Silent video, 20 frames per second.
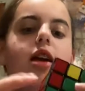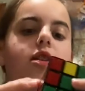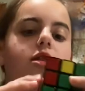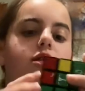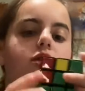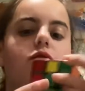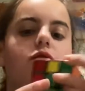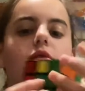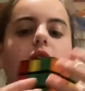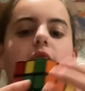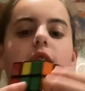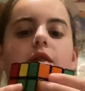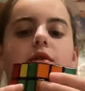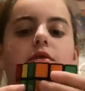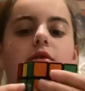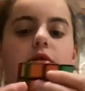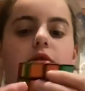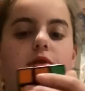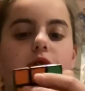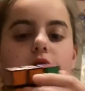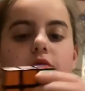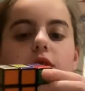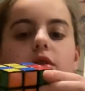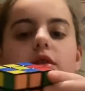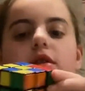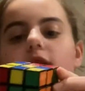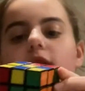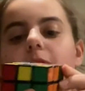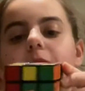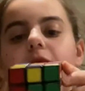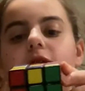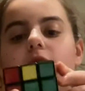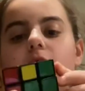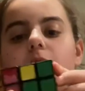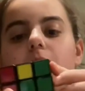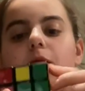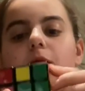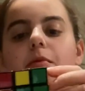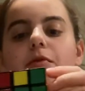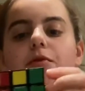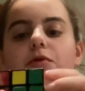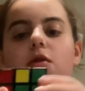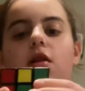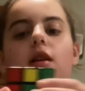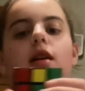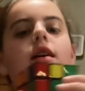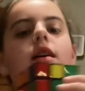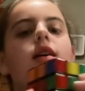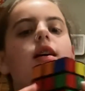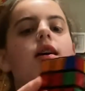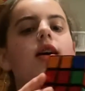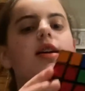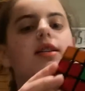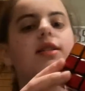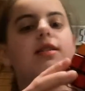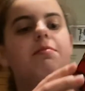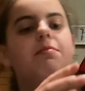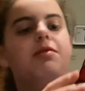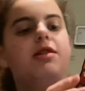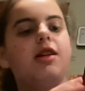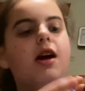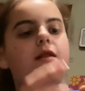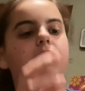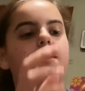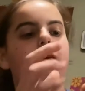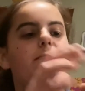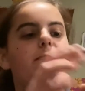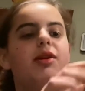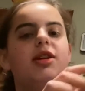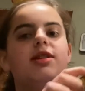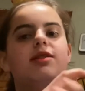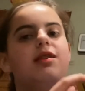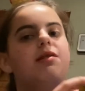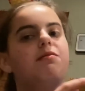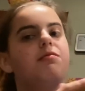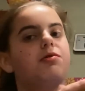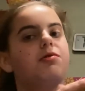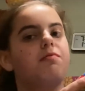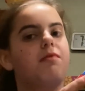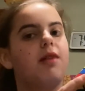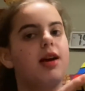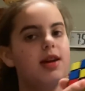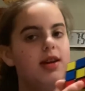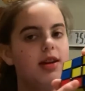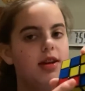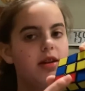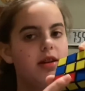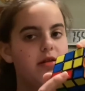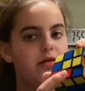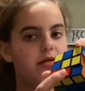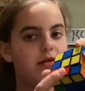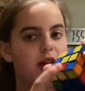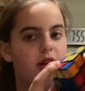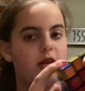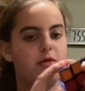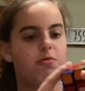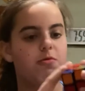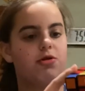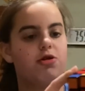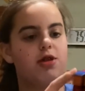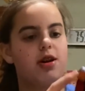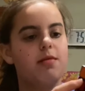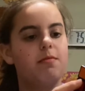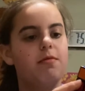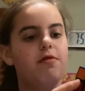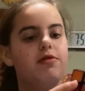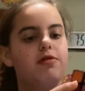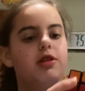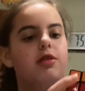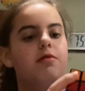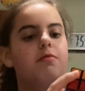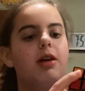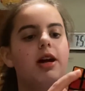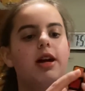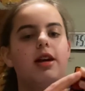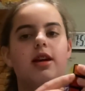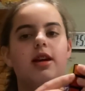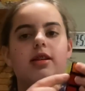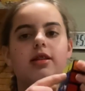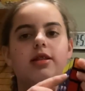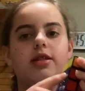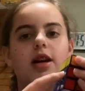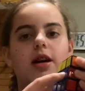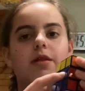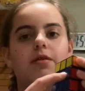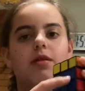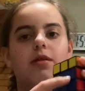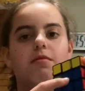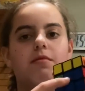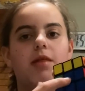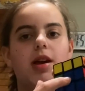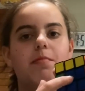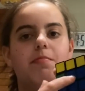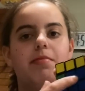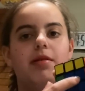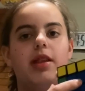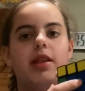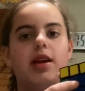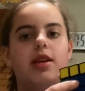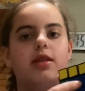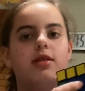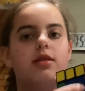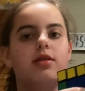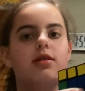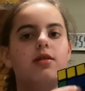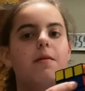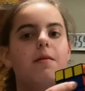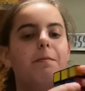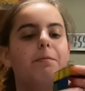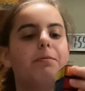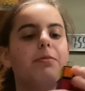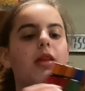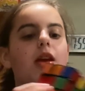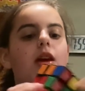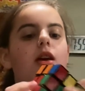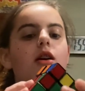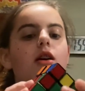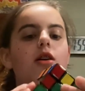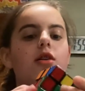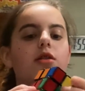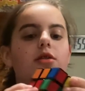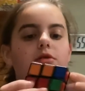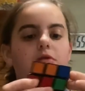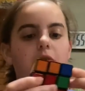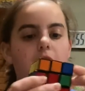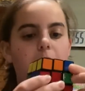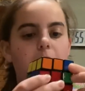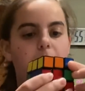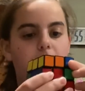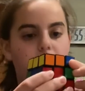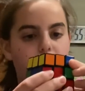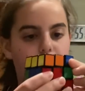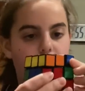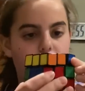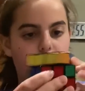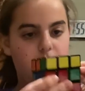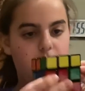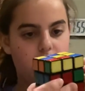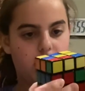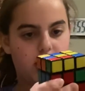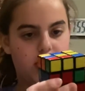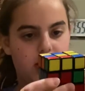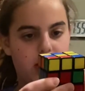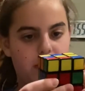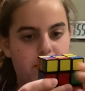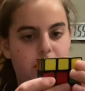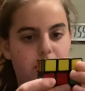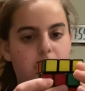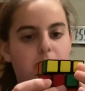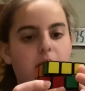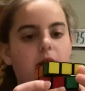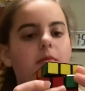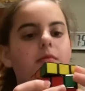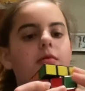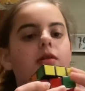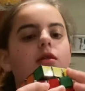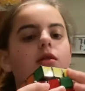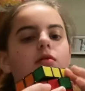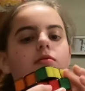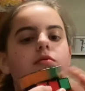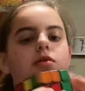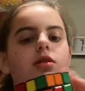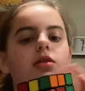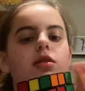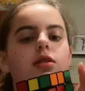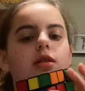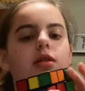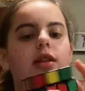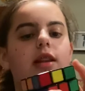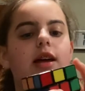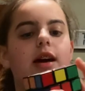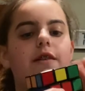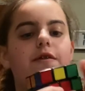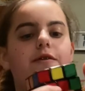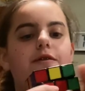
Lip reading: and two layers are still the same as they were before, except now that piece that was right here that you were trying to move to the right is now in the right place. So I want to find an example where it would go to the left.